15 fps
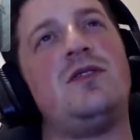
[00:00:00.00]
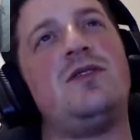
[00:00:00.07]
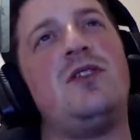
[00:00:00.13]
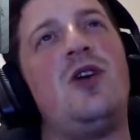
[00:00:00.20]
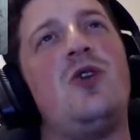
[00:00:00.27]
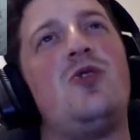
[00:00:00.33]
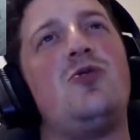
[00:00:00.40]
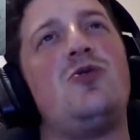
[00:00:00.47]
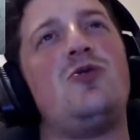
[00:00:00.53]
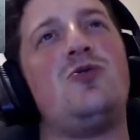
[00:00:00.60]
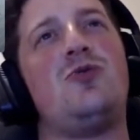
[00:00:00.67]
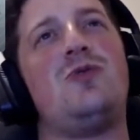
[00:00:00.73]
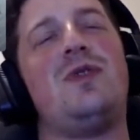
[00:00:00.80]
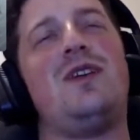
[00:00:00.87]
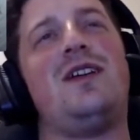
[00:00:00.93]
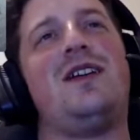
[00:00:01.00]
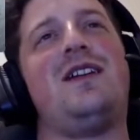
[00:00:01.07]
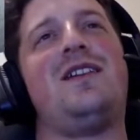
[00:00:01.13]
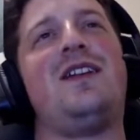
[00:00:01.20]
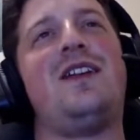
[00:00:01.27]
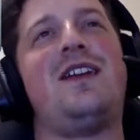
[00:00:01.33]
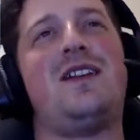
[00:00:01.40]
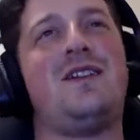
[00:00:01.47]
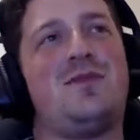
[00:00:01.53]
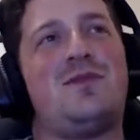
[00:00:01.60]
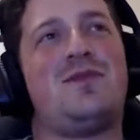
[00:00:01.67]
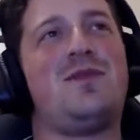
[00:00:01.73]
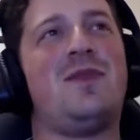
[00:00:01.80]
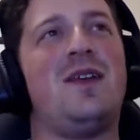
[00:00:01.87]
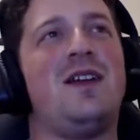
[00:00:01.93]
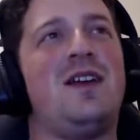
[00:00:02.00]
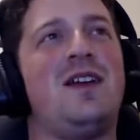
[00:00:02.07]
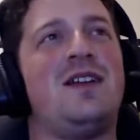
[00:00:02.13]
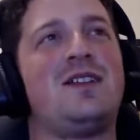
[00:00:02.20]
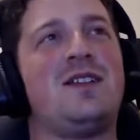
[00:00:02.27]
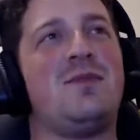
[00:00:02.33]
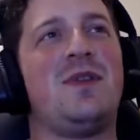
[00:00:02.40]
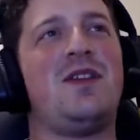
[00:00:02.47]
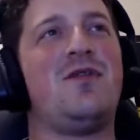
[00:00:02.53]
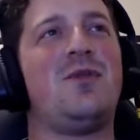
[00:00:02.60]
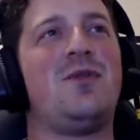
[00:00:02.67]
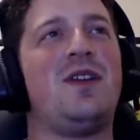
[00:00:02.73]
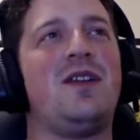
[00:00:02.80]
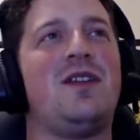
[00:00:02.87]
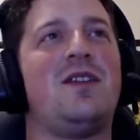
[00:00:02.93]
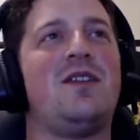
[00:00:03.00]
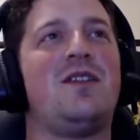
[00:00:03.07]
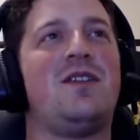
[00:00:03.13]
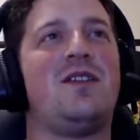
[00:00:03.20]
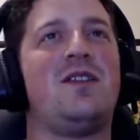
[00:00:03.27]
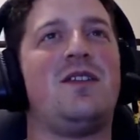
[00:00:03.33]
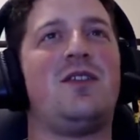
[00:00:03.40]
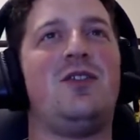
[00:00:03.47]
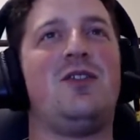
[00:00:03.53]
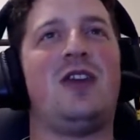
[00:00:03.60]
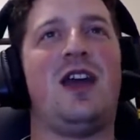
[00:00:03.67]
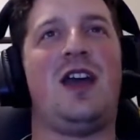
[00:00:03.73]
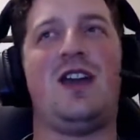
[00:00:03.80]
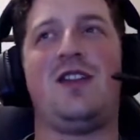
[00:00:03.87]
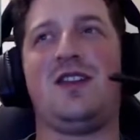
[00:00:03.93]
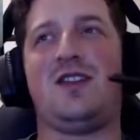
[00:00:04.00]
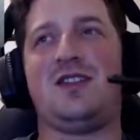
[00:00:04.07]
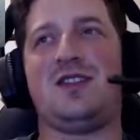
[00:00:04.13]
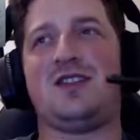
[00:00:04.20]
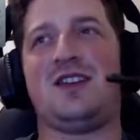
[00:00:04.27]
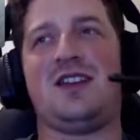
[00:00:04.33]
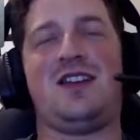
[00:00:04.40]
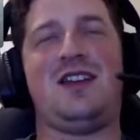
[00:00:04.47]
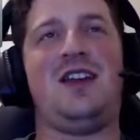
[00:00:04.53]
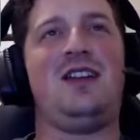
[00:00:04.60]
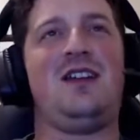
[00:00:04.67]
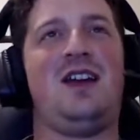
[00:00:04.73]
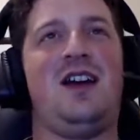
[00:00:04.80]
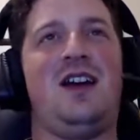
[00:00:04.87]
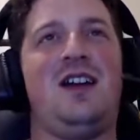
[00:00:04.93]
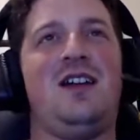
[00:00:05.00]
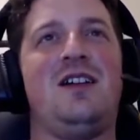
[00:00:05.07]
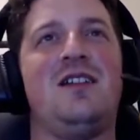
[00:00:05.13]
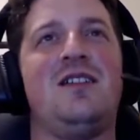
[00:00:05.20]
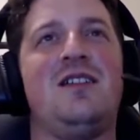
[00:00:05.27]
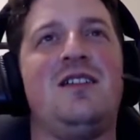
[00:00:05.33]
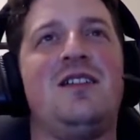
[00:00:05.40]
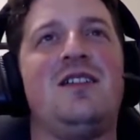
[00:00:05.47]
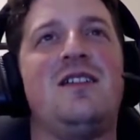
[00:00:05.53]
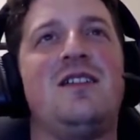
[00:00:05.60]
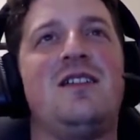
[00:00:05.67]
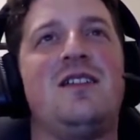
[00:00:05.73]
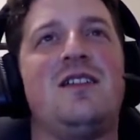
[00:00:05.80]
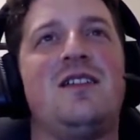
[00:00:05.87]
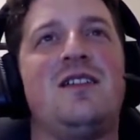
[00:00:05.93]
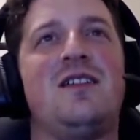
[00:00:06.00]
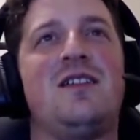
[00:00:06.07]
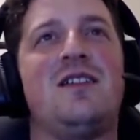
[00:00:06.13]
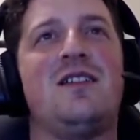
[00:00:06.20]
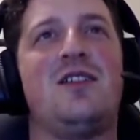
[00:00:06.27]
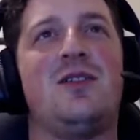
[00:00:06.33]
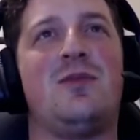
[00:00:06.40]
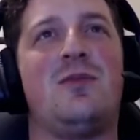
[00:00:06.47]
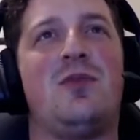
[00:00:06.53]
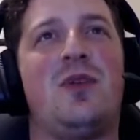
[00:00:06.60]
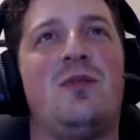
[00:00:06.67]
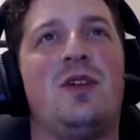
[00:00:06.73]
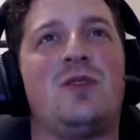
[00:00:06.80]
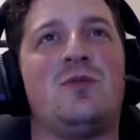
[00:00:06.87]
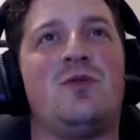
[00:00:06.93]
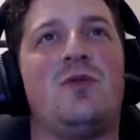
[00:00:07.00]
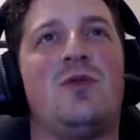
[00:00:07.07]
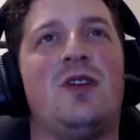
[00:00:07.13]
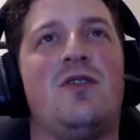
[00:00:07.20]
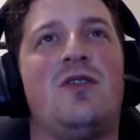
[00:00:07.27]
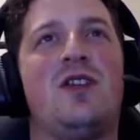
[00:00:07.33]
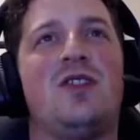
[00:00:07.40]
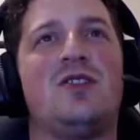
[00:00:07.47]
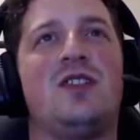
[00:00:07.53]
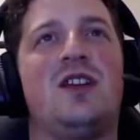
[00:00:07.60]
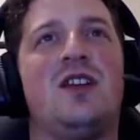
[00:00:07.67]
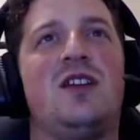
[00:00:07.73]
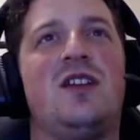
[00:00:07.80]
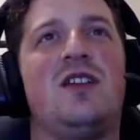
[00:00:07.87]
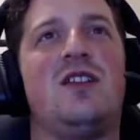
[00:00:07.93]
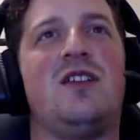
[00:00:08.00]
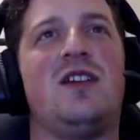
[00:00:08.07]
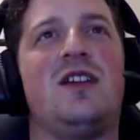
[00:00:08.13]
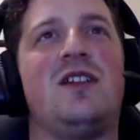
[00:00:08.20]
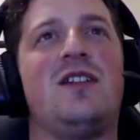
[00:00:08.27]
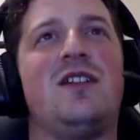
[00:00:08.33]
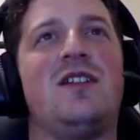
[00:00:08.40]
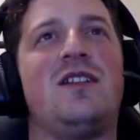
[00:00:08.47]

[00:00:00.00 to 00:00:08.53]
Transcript: No, they're like something from the UK. They're just like a kit car. You can pretty much put whatever engine in it you like.